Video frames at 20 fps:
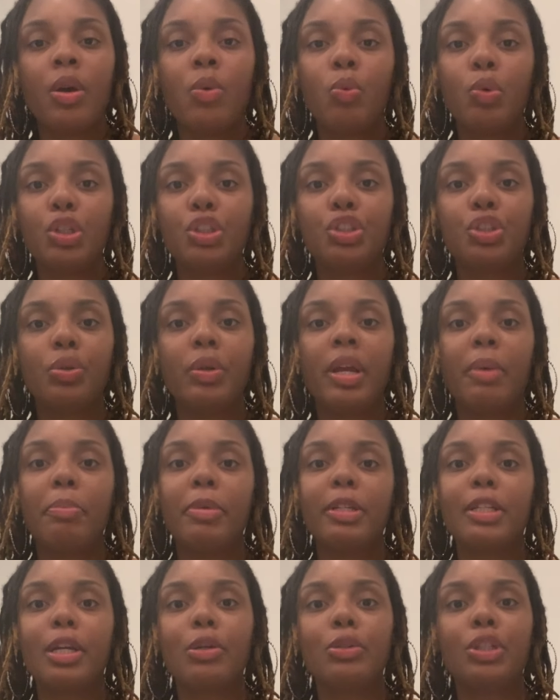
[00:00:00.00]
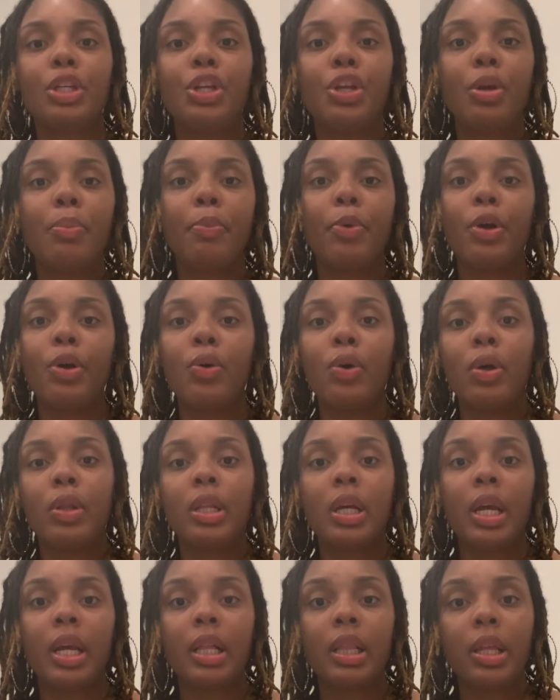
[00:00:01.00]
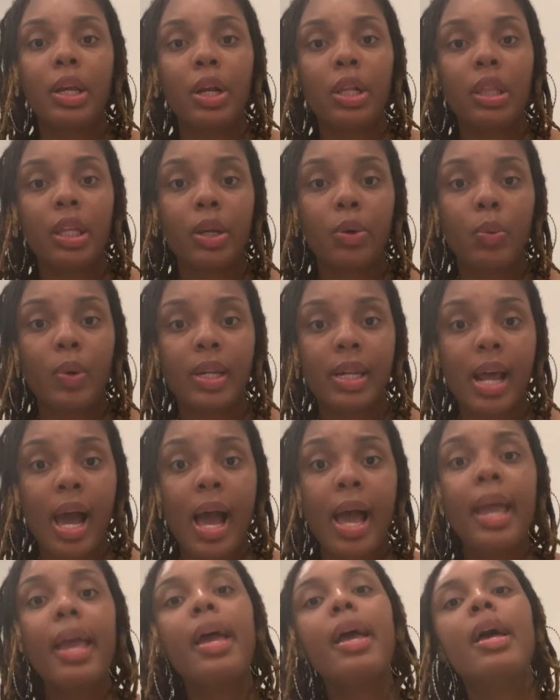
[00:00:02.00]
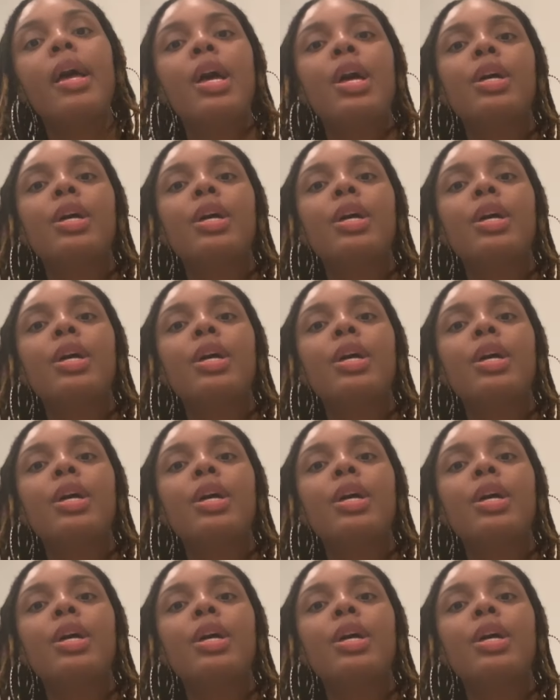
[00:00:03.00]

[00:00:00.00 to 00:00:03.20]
And once you get Pitocin, you're put on a clear liquid diet.